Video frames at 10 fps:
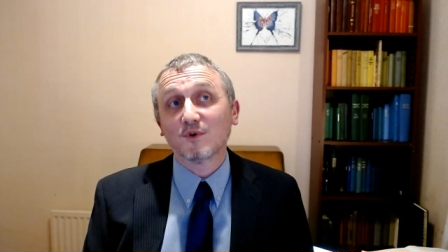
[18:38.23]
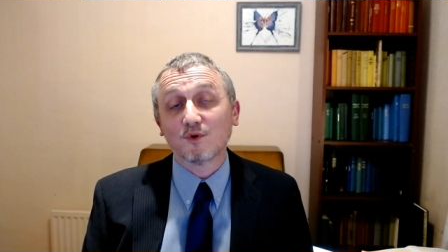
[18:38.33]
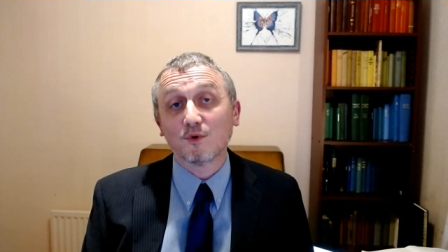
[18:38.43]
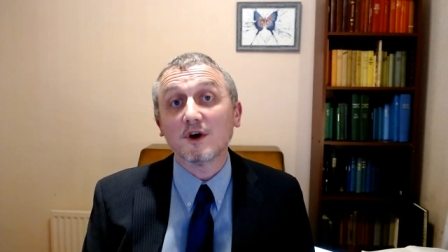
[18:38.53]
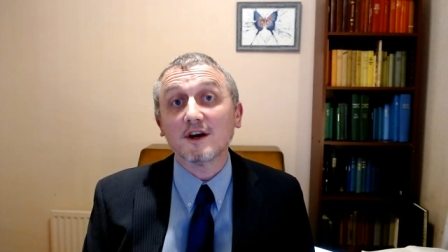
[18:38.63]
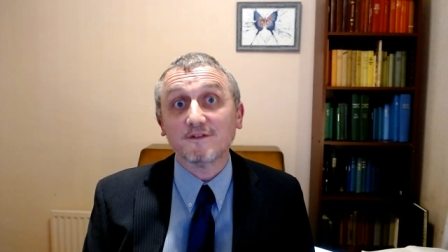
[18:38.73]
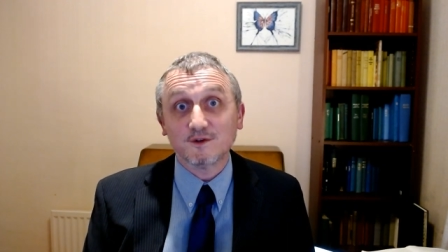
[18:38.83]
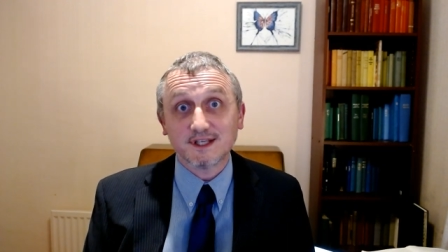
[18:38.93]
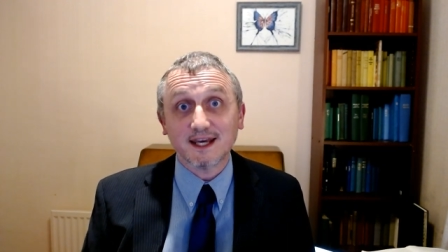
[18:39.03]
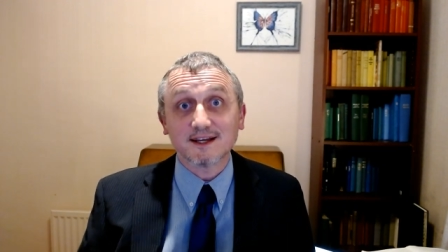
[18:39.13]
quite a few
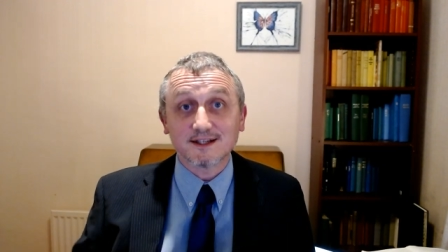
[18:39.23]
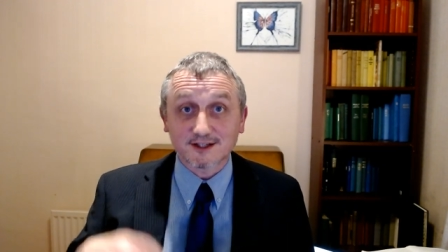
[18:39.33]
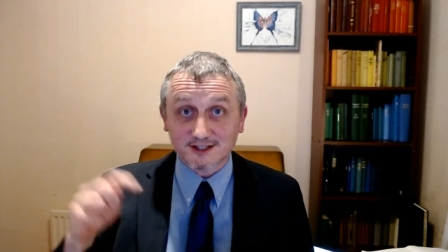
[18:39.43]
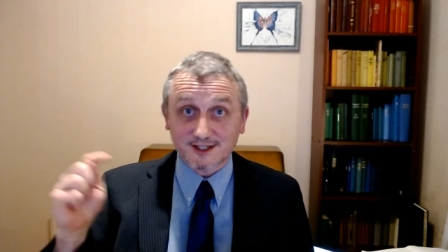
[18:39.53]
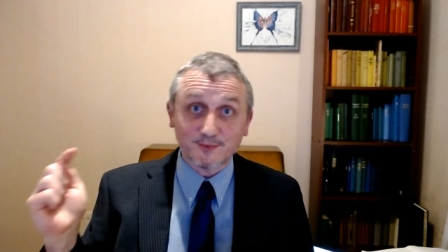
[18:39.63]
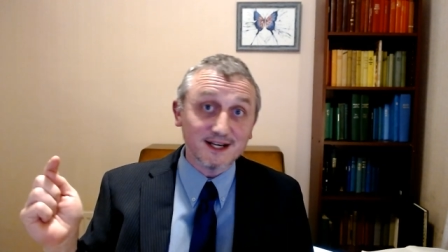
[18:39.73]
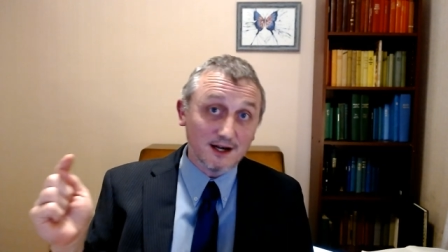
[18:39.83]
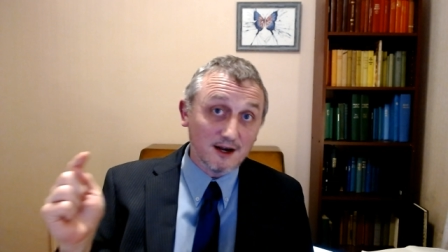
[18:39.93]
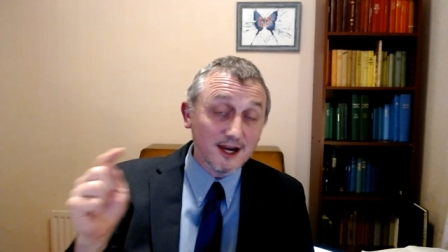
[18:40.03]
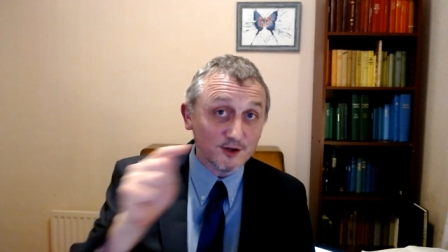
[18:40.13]
seconds because to print a
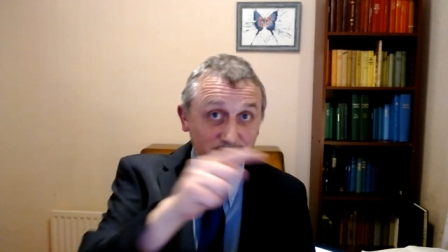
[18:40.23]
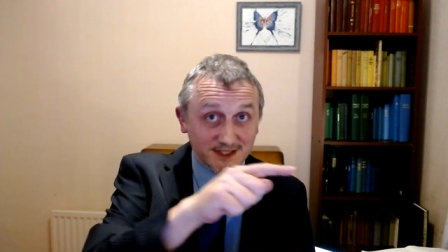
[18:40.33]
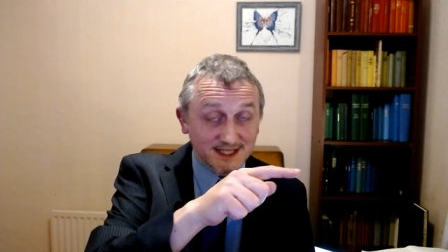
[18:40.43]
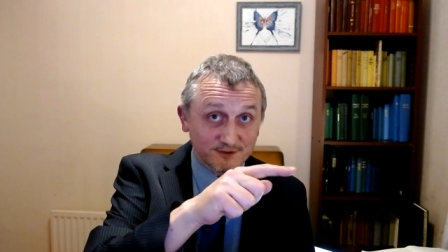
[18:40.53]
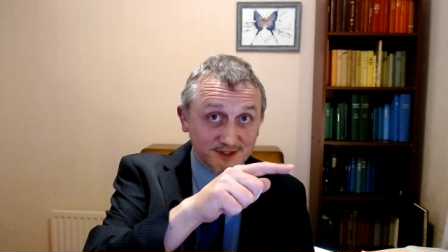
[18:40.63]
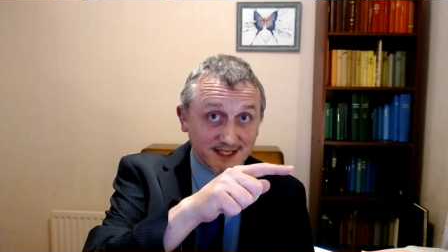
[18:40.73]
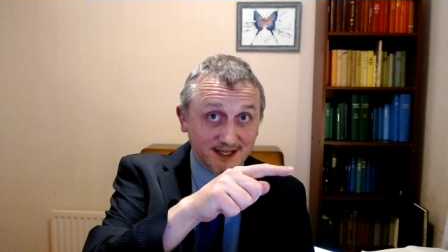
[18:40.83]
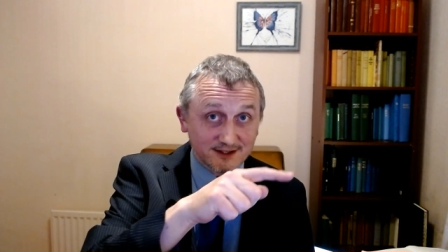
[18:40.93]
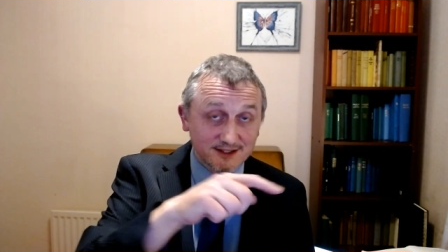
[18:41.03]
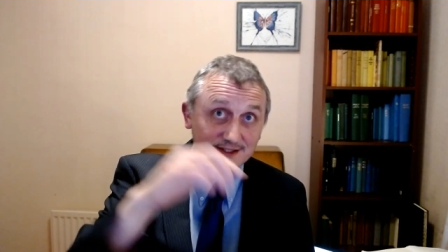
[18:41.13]
line would be several
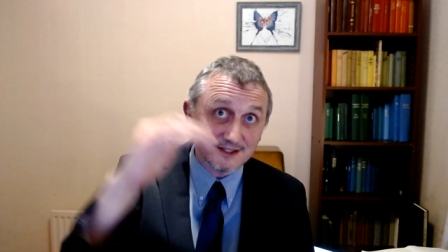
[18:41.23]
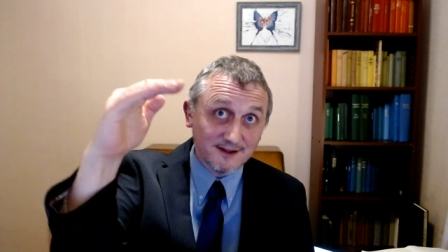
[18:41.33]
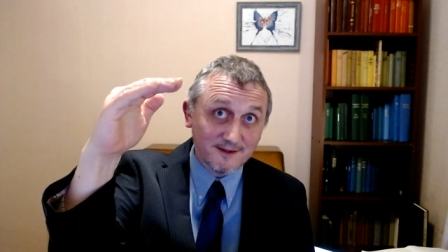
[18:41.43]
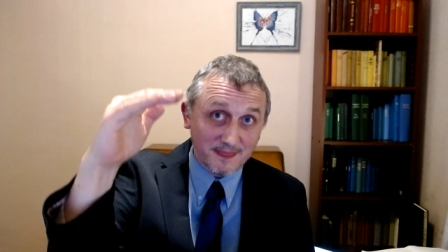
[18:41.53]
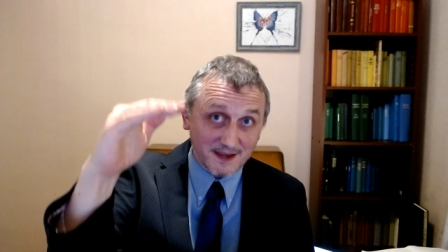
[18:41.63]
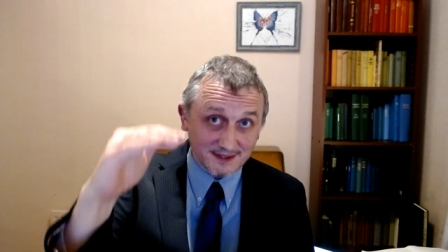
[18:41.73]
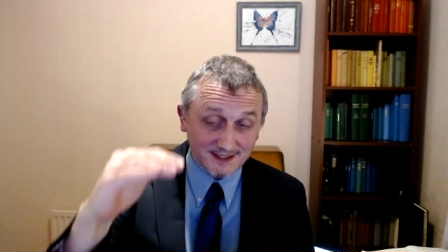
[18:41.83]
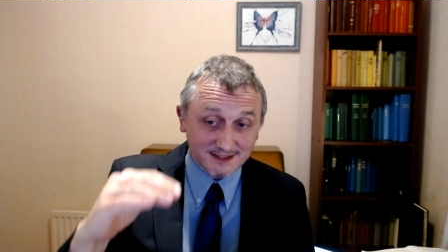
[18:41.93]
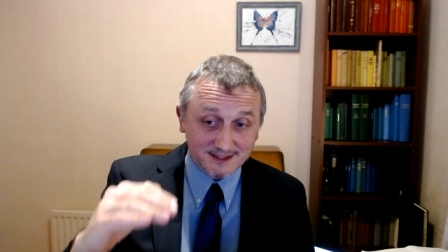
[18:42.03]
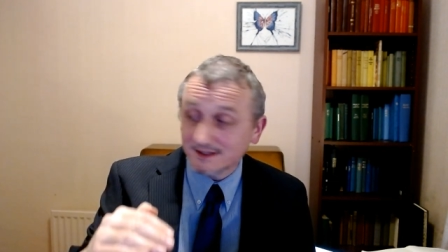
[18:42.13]
seconds, and
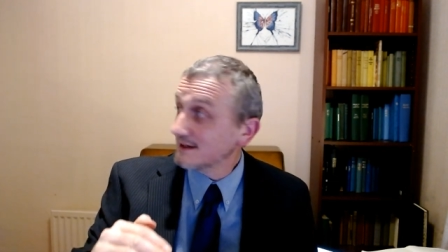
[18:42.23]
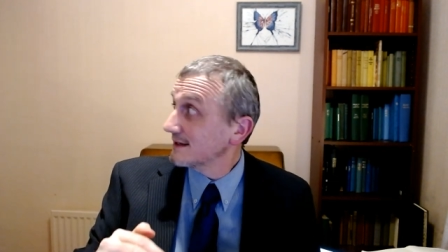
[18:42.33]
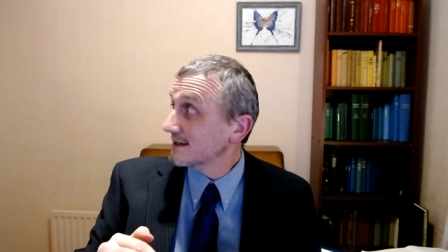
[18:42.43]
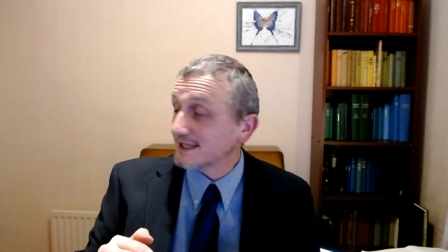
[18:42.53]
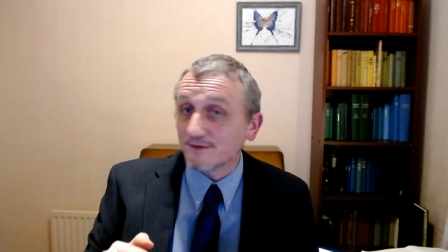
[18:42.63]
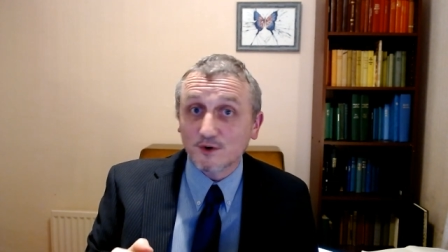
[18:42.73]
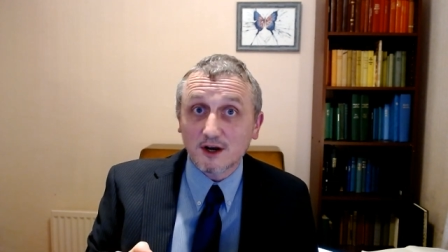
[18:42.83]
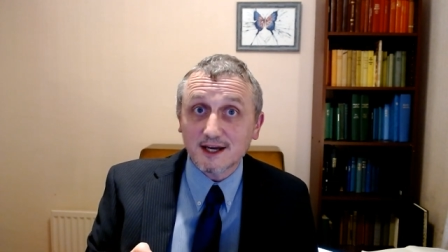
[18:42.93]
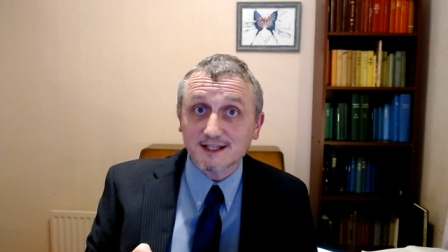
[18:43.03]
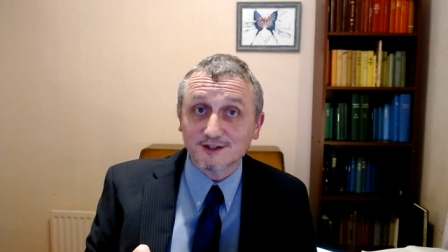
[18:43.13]
there's several
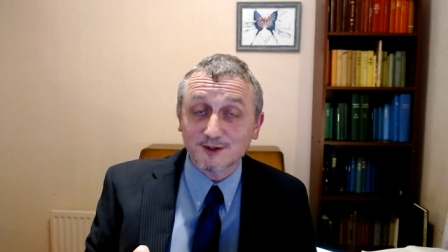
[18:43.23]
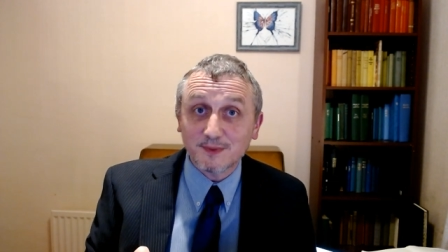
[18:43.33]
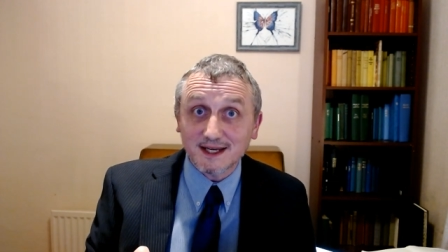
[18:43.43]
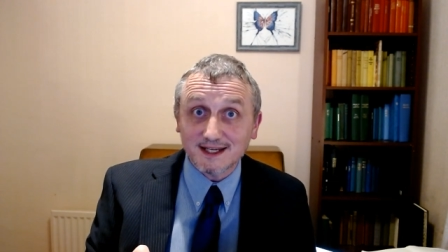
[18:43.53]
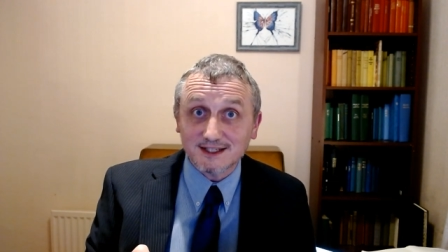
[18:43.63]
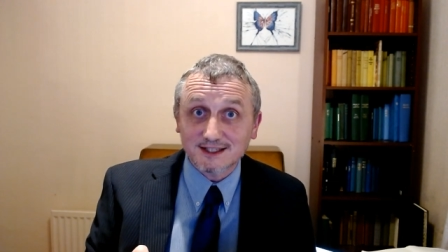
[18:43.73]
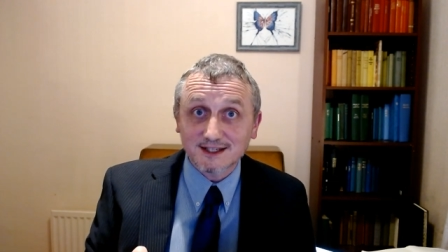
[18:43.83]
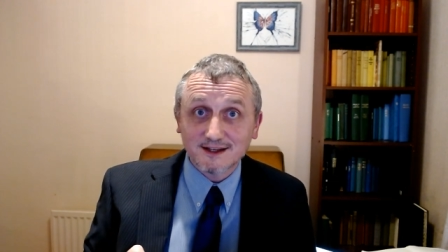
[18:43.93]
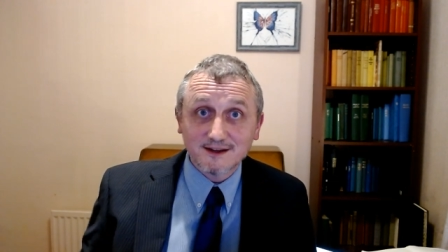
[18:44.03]
lines on a page